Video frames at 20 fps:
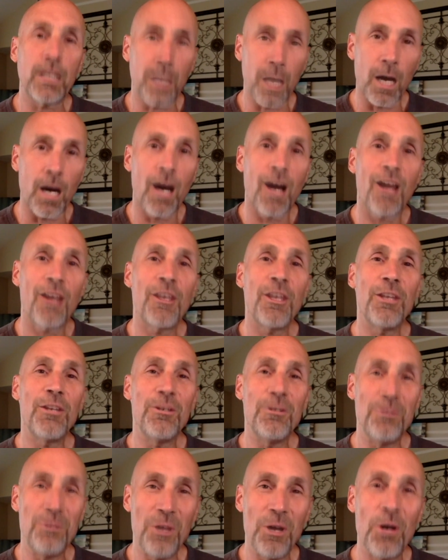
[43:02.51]
God
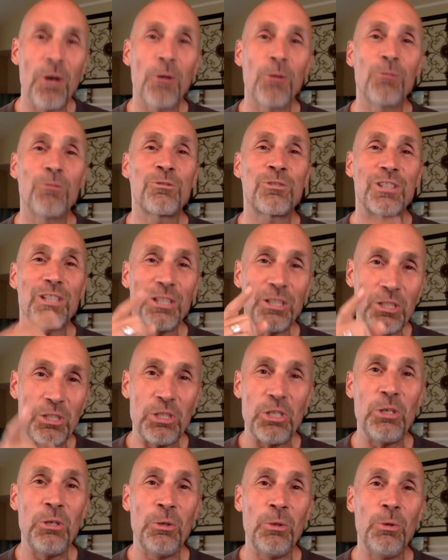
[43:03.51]
knows
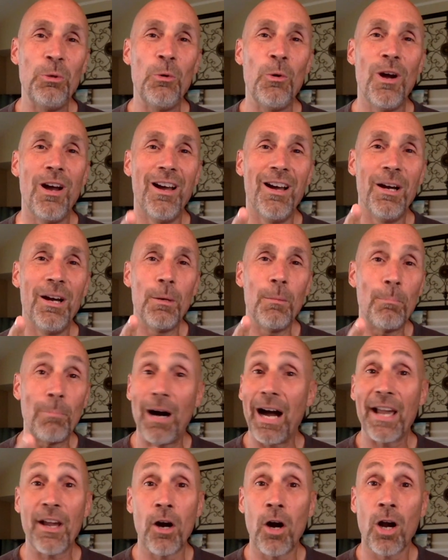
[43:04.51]
you
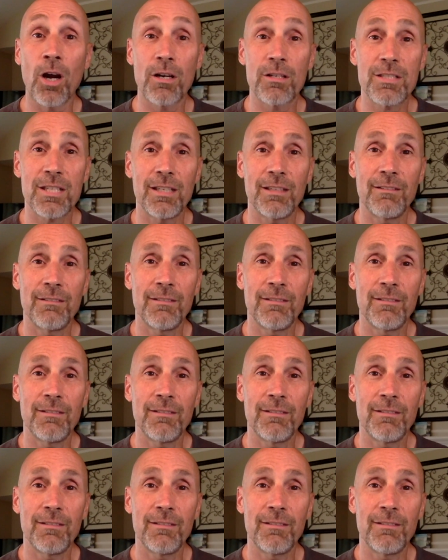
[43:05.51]
by heart.